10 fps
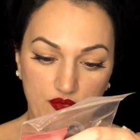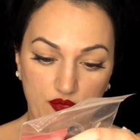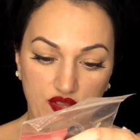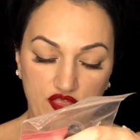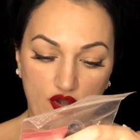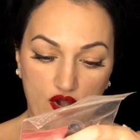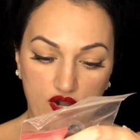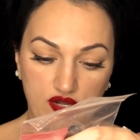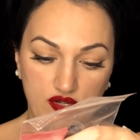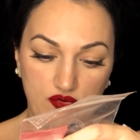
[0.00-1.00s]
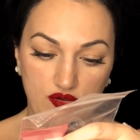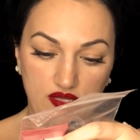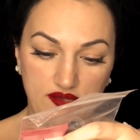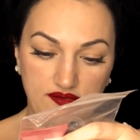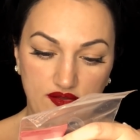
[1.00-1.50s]
with argan oil
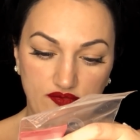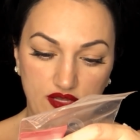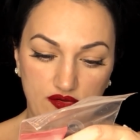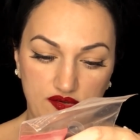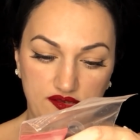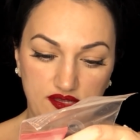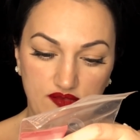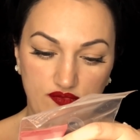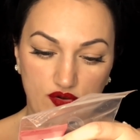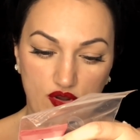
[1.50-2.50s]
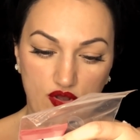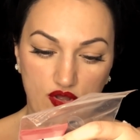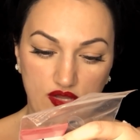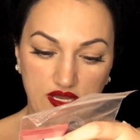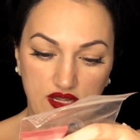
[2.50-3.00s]
and sunflower seed for
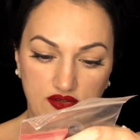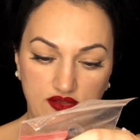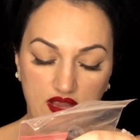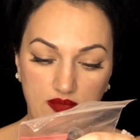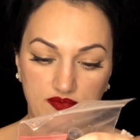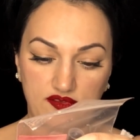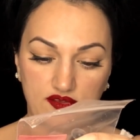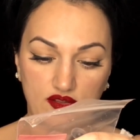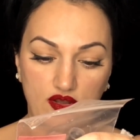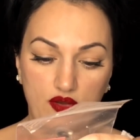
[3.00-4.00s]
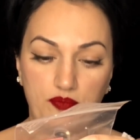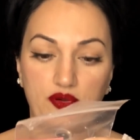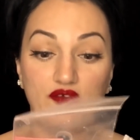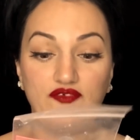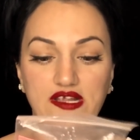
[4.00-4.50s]
all hair types. Oh,
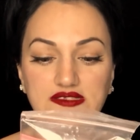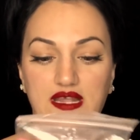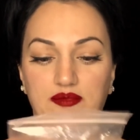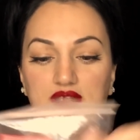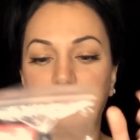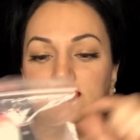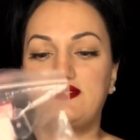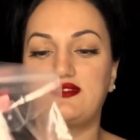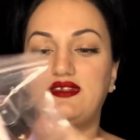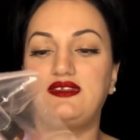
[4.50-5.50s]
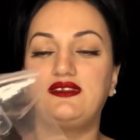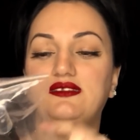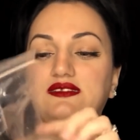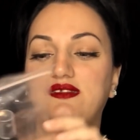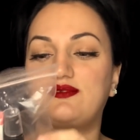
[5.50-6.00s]
perfect timing, because I
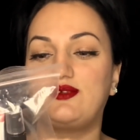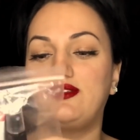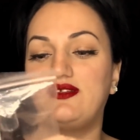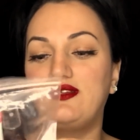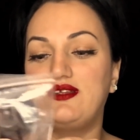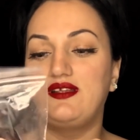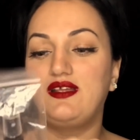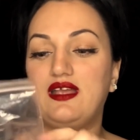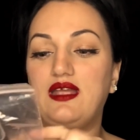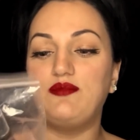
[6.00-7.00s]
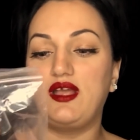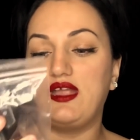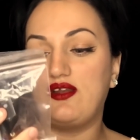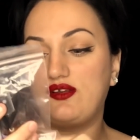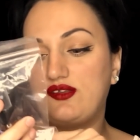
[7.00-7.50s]
needed this one. And my
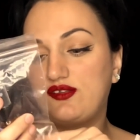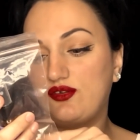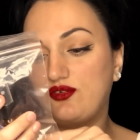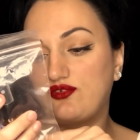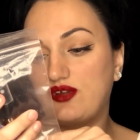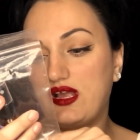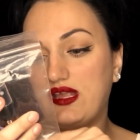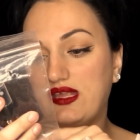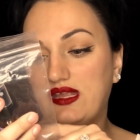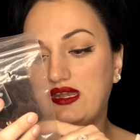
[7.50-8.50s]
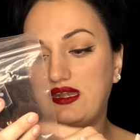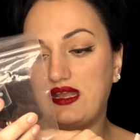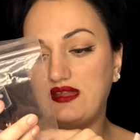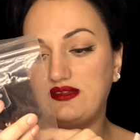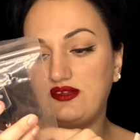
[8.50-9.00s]
hair is so dry, and
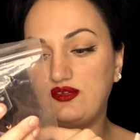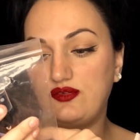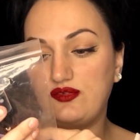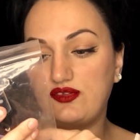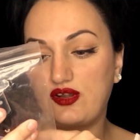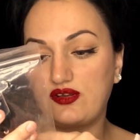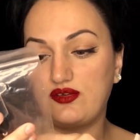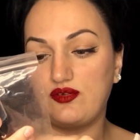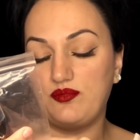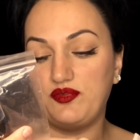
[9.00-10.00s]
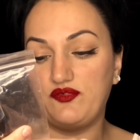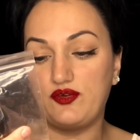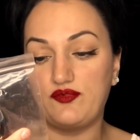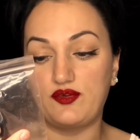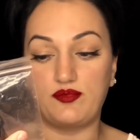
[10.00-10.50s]
I did use argan oil
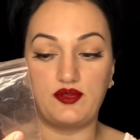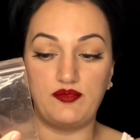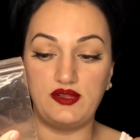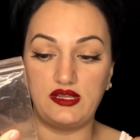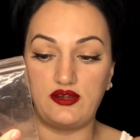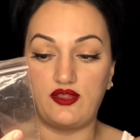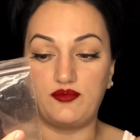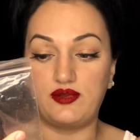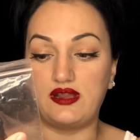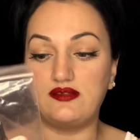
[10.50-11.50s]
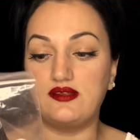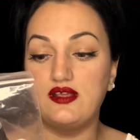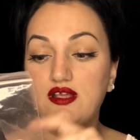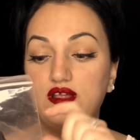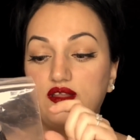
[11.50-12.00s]
before from completely another brand.
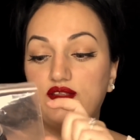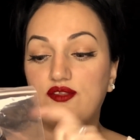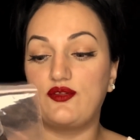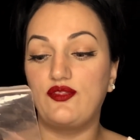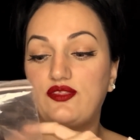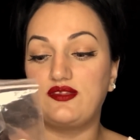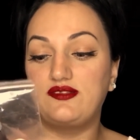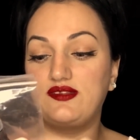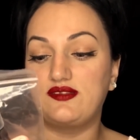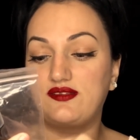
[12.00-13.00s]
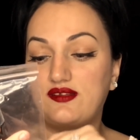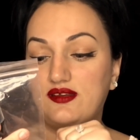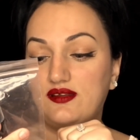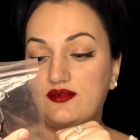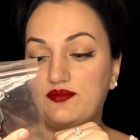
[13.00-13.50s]
So this is
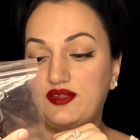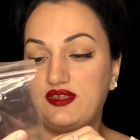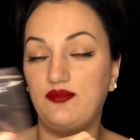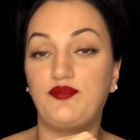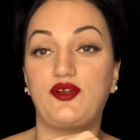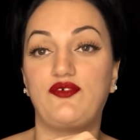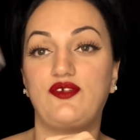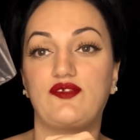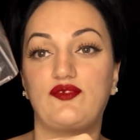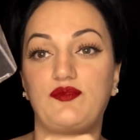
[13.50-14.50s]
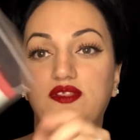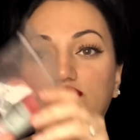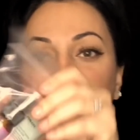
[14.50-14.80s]
gonna be perfect for me to